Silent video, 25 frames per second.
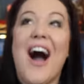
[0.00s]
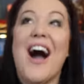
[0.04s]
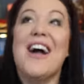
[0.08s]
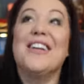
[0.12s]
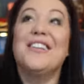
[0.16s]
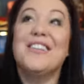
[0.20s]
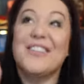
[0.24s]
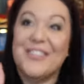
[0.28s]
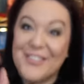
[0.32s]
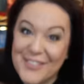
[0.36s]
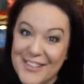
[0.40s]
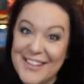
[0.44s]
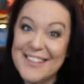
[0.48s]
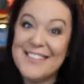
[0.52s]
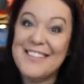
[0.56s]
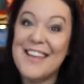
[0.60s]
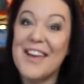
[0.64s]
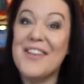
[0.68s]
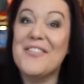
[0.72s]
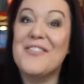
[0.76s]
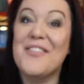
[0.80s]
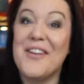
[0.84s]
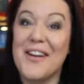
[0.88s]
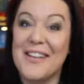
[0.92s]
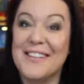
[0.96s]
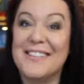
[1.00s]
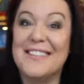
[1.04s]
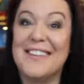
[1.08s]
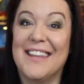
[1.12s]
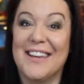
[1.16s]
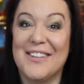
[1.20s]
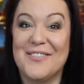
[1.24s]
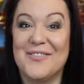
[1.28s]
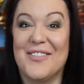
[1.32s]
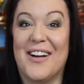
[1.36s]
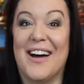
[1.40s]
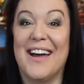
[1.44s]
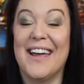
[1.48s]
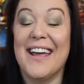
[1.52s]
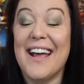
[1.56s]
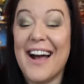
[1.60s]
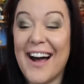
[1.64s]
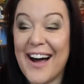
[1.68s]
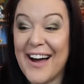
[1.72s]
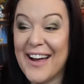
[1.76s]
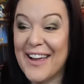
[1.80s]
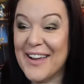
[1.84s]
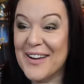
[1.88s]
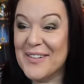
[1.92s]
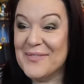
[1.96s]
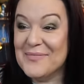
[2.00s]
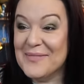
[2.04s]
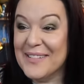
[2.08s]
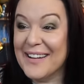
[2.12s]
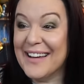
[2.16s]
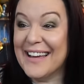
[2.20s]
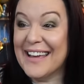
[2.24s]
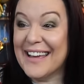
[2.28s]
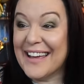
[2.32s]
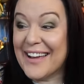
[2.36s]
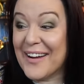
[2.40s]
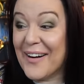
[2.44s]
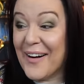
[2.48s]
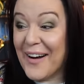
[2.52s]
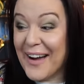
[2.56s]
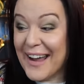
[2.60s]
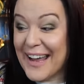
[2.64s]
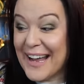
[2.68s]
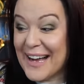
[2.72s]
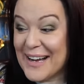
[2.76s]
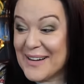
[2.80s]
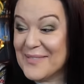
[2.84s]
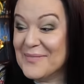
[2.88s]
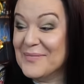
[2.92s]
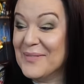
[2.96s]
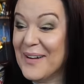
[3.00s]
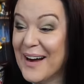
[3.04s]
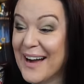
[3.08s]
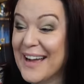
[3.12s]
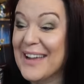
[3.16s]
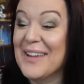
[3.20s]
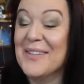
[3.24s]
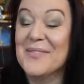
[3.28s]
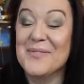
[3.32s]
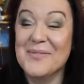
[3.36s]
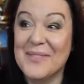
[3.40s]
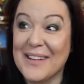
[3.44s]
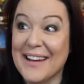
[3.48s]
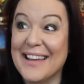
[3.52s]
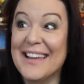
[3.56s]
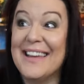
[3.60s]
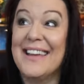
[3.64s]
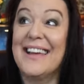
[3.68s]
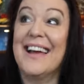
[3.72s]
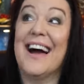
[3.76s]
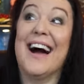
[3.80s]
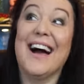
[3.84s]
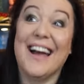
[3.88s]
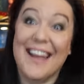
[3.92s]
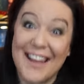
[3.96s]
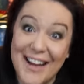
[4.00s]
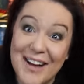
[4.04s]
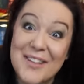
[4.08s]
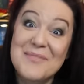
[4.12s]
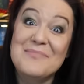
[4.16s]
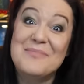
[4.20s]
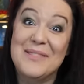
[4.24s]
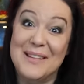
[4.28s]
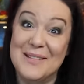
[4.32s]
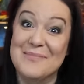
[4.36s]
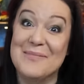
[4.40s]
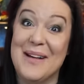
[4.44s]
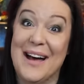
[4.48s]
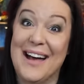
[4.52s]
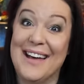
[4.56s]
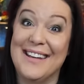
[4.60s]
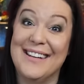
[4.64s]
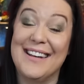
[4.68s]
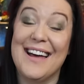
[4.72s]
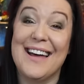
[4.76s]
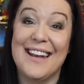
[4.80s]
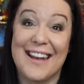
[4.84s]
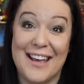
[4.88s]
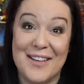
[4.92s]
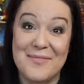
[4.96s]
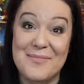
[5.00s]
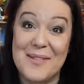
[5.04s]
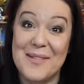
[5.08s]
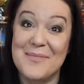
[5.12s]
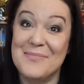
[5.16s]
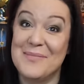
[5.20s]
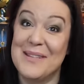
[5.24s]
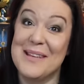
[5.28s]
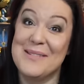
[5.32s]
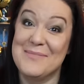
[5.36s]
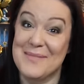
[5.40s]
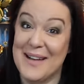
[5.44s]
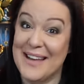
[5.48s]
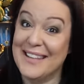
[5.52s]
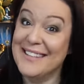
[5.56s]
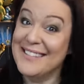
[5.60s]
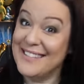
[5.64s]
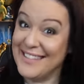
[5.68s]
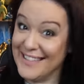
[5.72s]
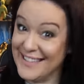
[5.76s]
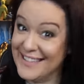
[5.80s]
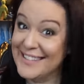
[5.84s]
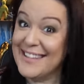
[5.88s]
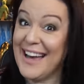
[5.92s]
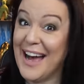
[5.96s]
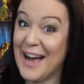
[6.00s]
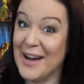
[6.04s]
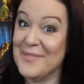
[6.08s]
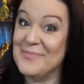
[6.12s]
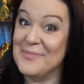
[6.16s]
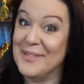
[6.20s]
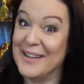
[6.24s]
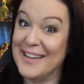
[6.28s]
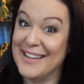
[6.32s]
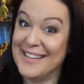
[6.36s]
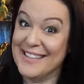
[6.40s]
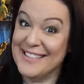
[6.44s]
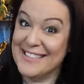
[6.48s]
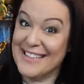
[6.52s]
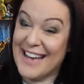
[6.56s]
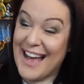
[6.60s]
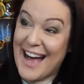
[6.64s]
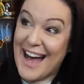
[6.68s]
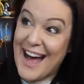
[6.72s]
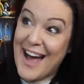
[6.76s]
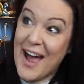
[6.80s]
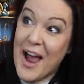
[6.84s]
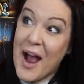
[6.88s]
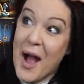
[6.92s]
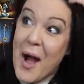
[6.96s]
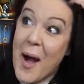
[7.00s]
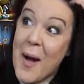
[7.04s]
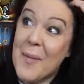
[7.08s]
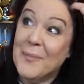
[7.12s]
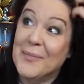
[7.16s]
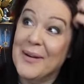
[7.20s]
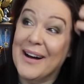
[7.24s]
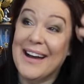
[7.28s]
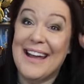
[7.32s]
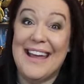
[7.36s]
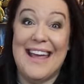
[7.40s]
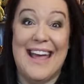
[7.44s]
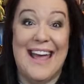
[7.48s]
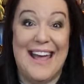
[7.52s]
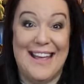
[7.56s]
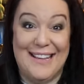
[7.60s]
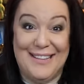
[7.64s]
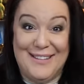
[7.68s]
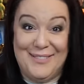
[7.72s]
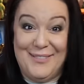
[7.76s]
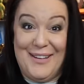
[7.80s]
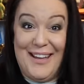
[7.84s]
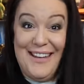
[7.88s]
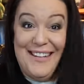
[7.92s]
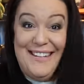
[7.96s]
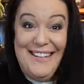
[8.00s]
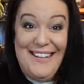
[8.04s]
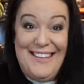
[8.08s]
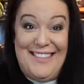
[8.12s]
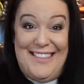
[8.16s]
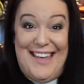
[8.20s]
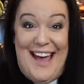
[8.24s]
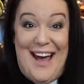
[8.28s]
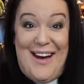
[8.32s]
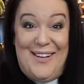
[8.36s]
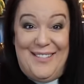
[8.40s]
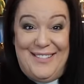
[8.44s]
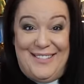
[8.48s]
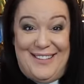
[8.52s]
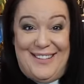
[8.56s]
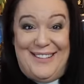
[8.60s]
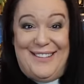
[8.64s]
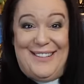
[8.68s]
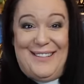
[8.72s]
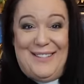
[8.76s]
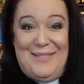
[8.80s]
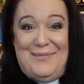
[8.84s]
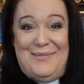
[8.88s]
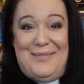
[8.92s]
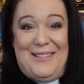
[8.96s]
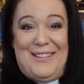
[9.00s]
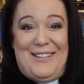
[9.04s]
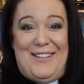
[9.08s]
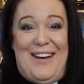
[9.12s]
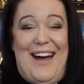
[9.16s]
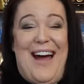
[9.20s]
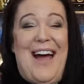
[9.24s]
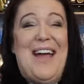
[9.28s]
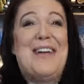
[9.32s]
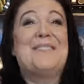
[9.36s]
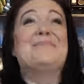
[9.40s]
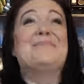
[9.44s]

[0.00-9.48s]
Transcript: I just want to say first thing, right? I am like, I am, I am like, I am B-Men and I've been B-Men since it happened, yeah. But I hit 20,000 subscribers!